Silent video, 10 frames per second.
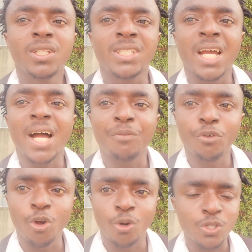they have
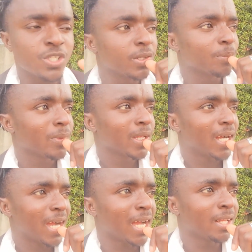lost,
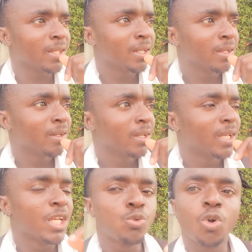and
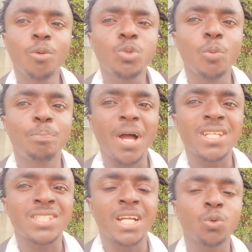it will come to
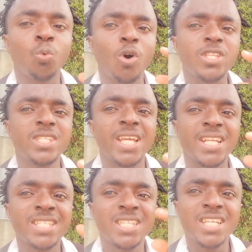pass that what
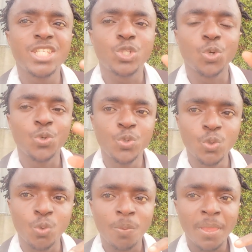they did to
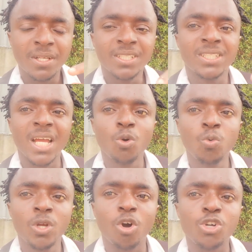you, they
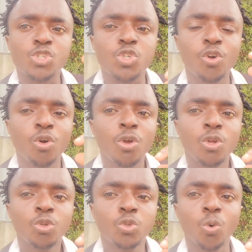will also
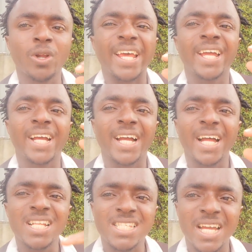do what?
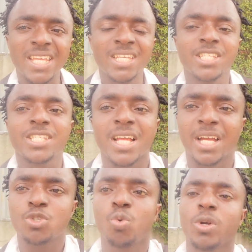Encounter it
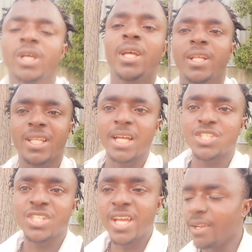times what?
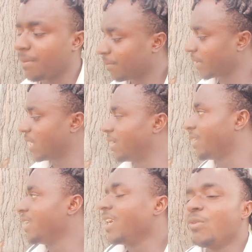Times 10.
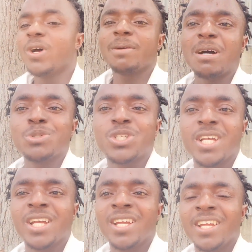When the Bible
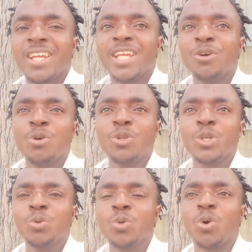say he will
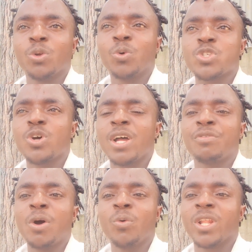do what?
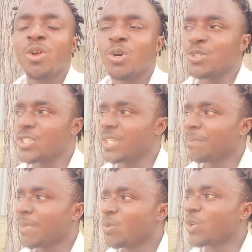Whatsoever we lost,
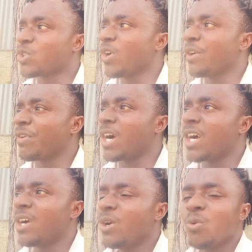in